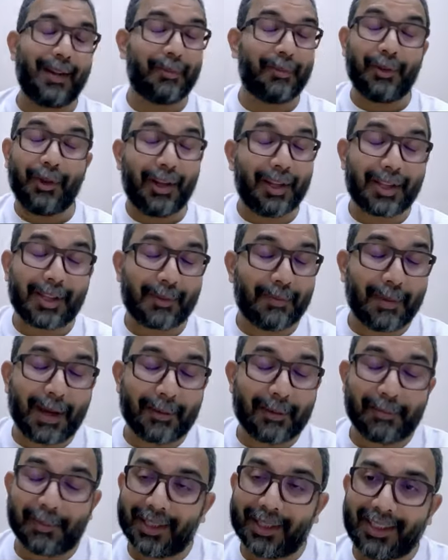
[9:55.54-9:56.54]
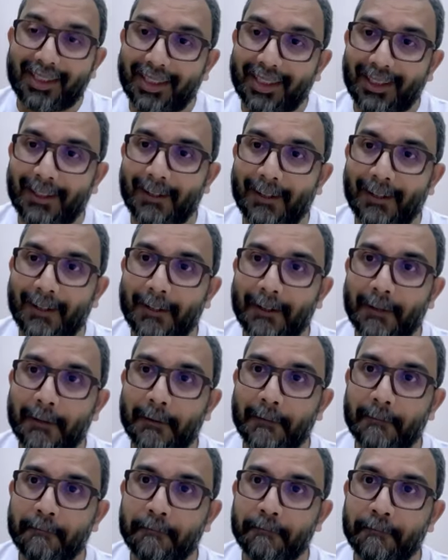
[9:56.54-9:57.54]
I'm not a smart person.
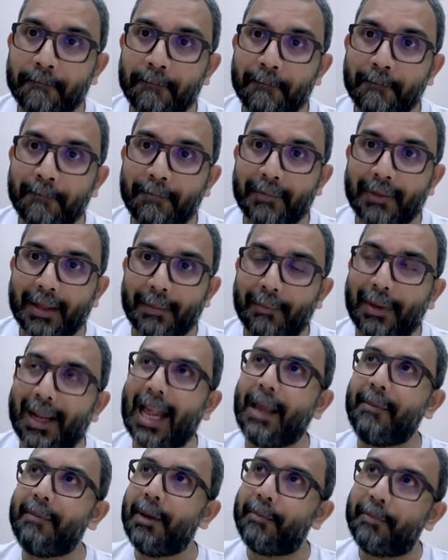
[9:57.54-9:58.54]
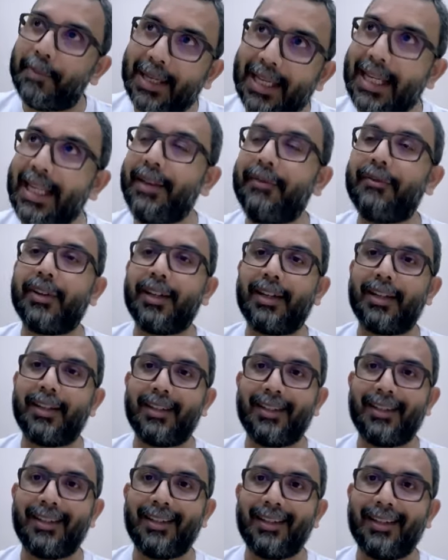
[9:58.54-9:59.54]
But I'm a believer.
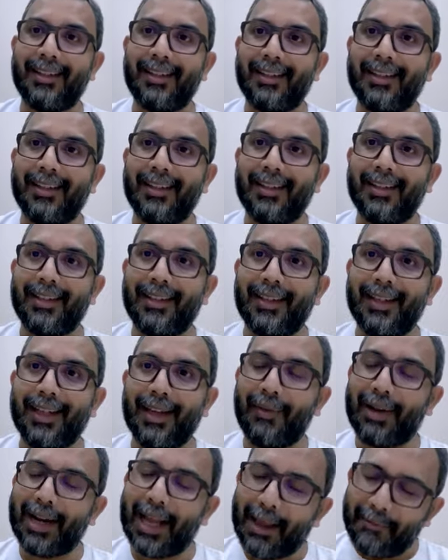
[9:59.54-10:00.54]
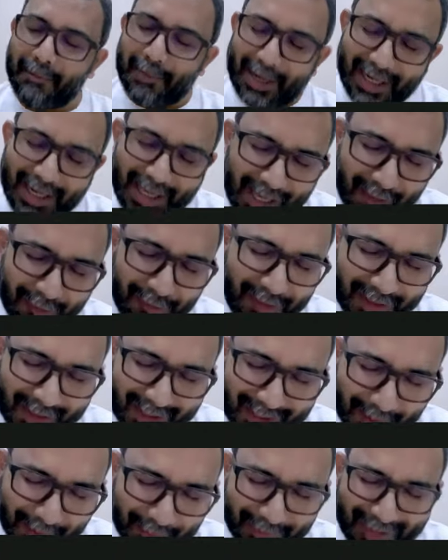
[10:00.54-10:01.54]
And when I believe in
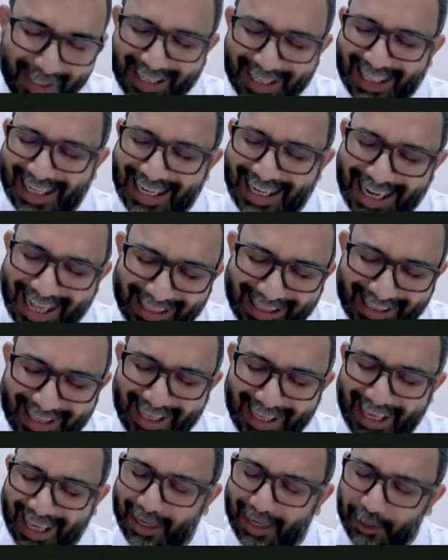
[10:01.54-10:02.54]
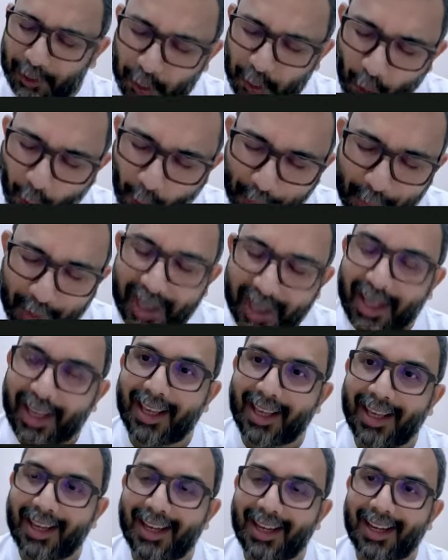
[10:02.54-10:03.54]
something, nothing and
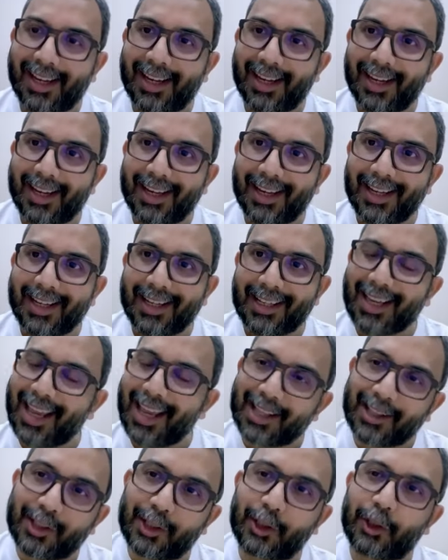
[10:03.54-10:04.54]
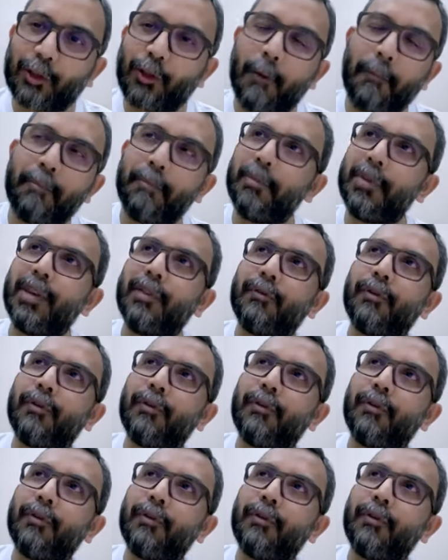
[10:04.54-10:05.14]
nobody can stop me